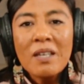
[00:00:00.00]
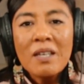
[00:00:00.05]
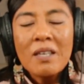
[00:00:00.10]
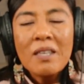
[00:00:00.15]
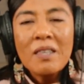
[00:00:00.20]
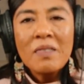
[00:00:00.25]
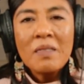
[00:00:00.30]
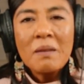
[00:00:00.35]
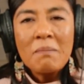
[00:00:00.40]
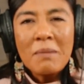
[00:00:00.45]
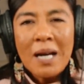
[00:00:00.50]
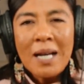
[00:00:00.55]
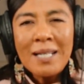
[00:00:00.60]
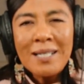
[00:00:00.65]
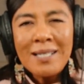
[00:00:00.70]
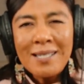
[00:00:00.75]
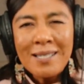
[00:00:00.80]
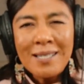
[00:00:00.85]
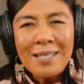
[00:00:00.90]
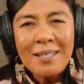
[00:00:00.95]
The
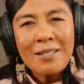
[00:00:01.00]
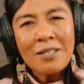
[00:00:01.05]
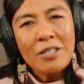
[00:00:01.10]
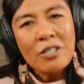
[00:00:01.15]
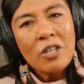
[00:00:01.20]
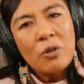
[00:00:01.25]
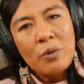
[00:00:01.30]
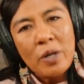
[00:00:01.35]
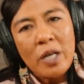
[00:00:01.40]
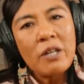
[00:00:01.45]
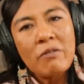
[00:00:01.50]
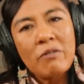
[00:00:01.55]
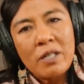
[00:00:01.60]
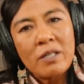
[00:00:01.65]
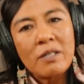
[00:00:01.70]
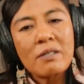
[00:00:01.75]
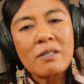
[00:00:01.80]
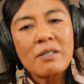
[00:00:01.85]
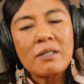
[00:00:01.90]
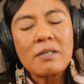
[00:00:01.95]
mind seeks
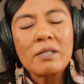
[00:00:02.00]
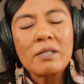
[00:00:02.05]
coherence.